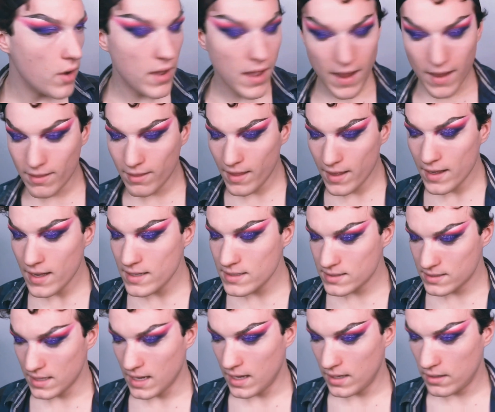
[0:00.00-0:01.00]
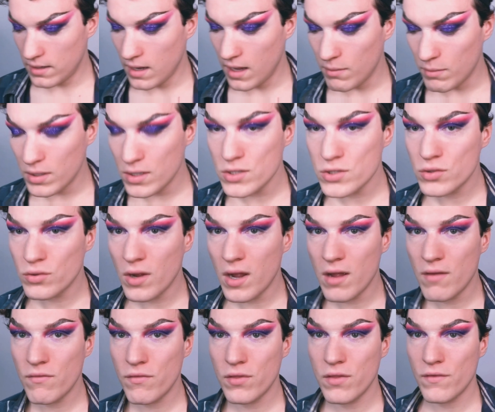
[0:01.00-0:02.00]
and like I said, I'm gonna try it
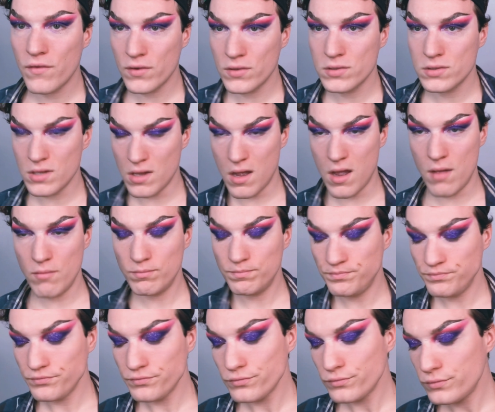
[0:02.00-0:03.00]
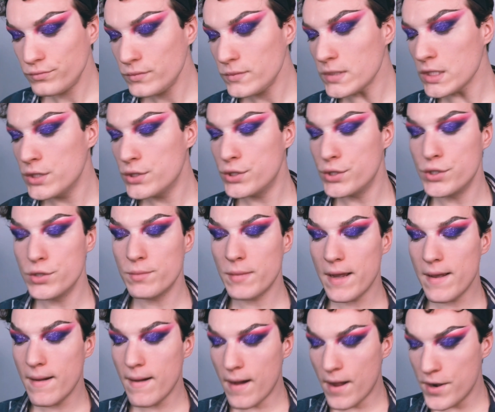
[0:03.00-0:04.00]
for the first time to do my
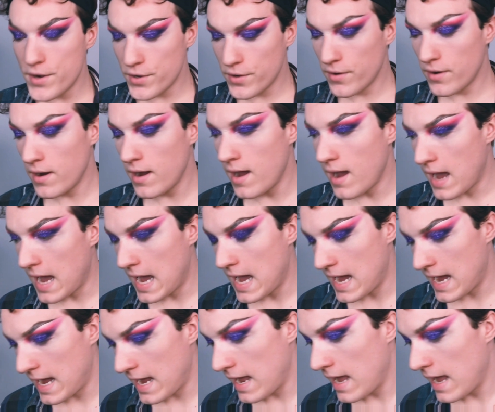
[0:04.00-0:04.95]
under eye